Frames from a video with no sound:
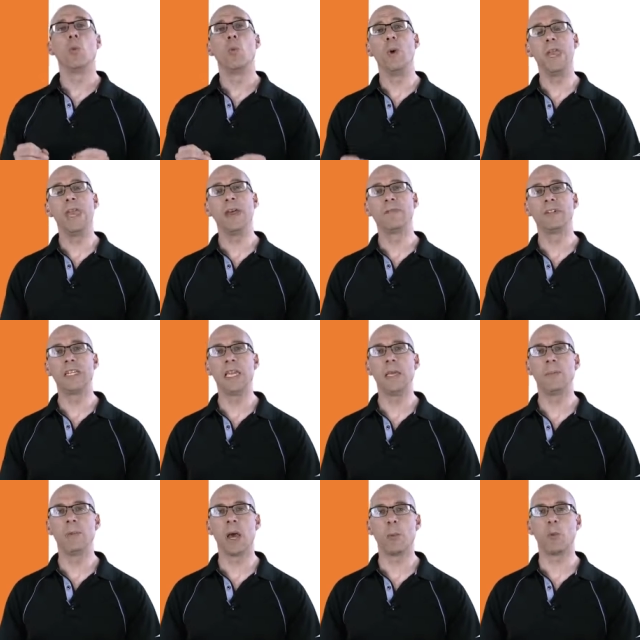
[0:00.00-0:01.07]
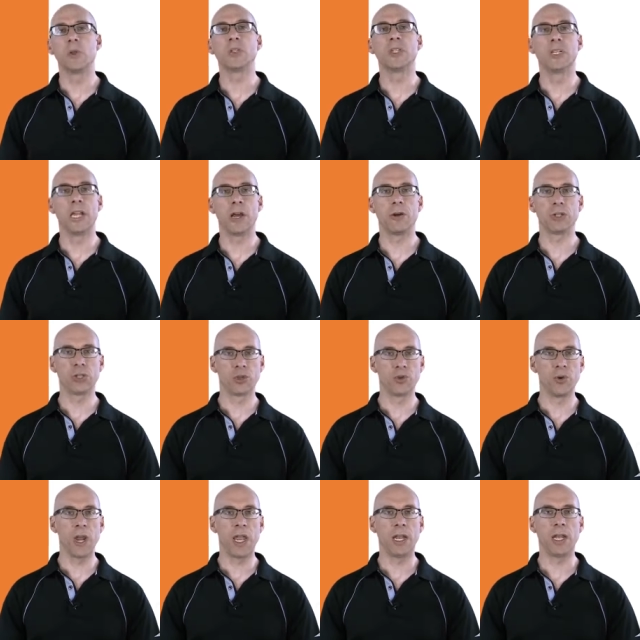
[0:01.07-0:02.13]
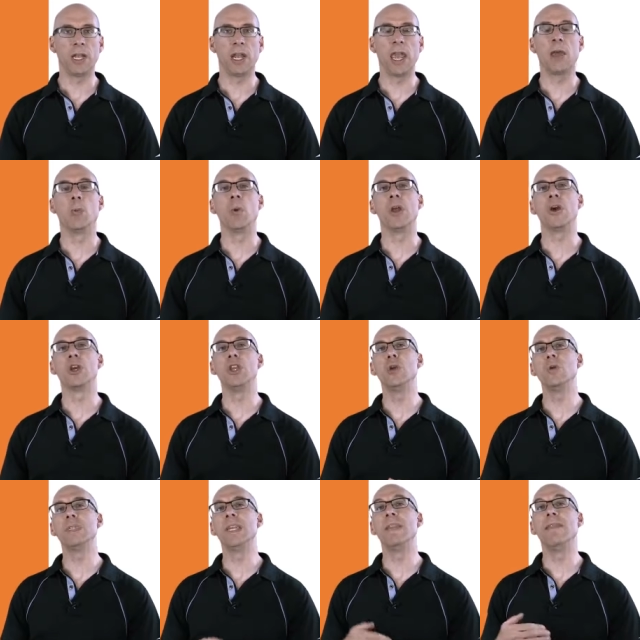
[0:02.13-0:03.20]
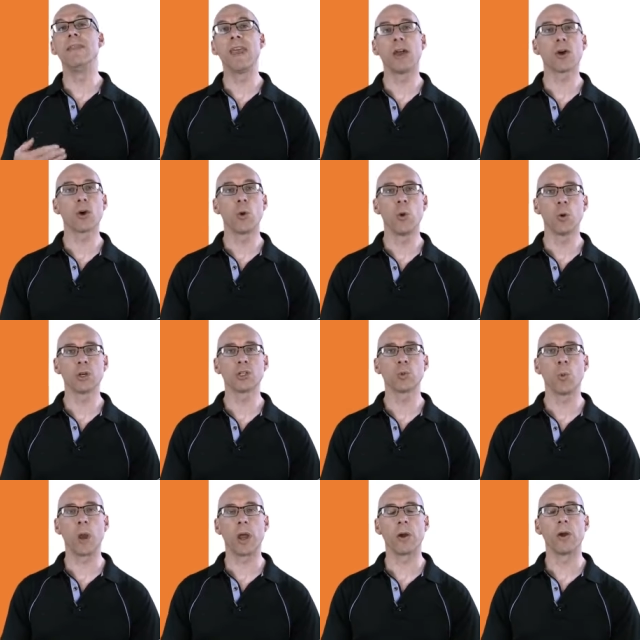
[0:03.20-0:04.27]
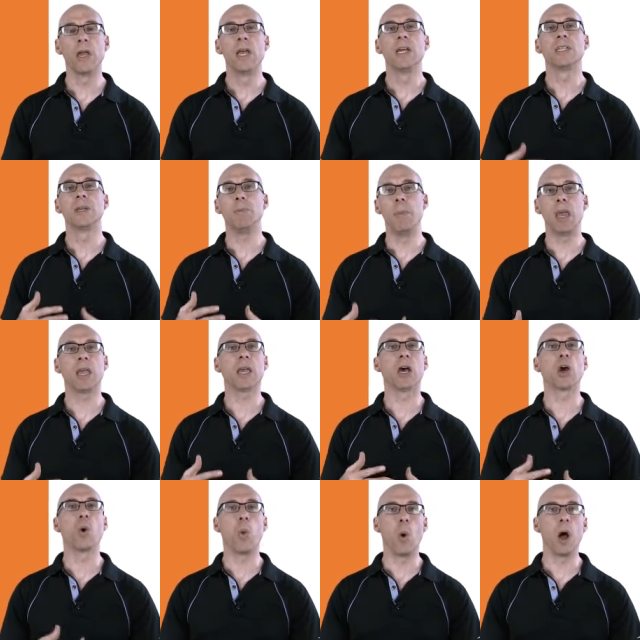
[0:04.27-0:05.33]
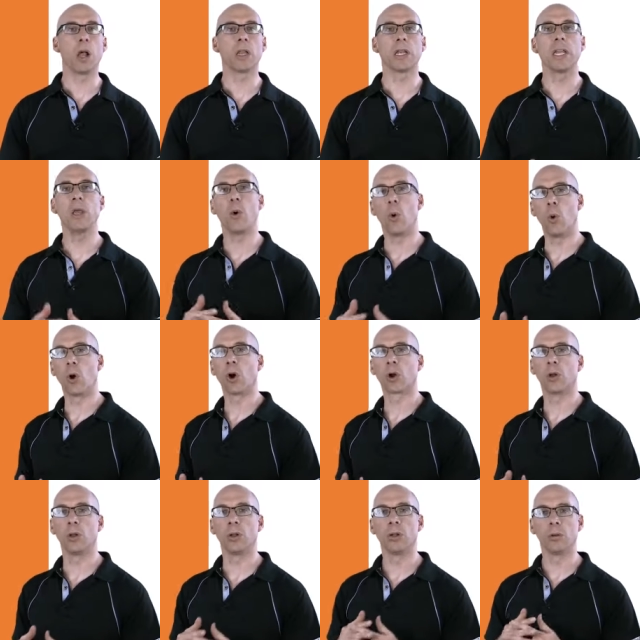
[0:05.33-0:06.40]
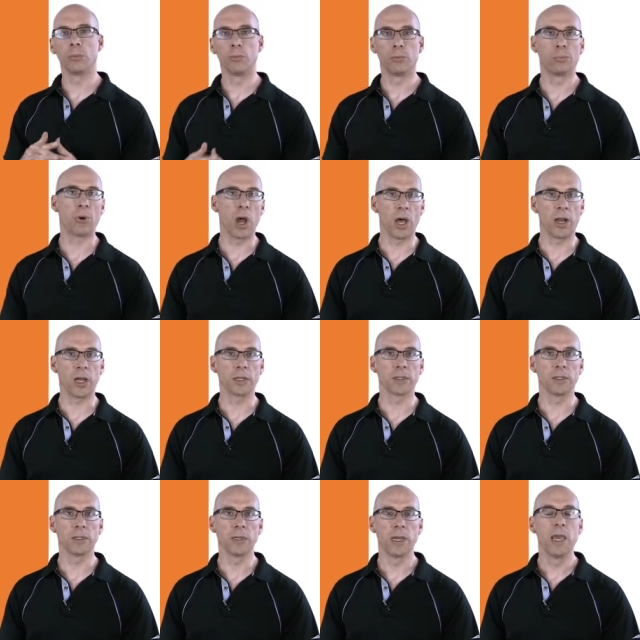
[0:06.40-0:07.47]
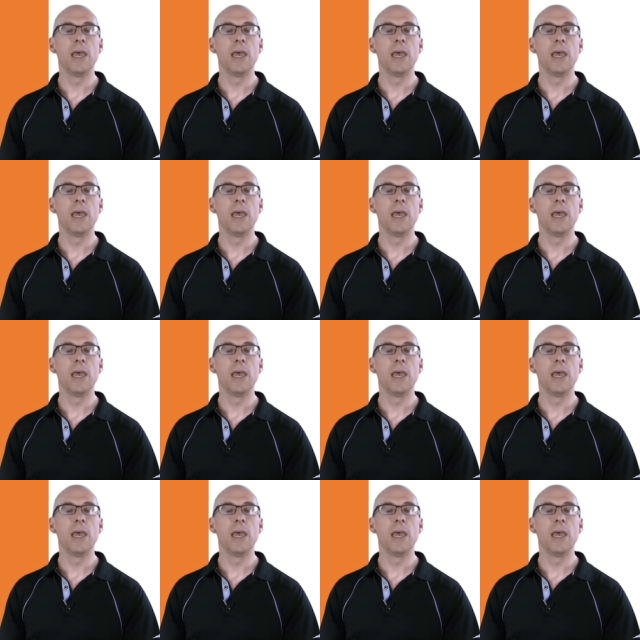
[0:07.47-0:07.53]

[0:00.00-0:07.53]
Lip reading: We have teamed up with Sedaris Training and we are using their courseware to make a quality Oracle product.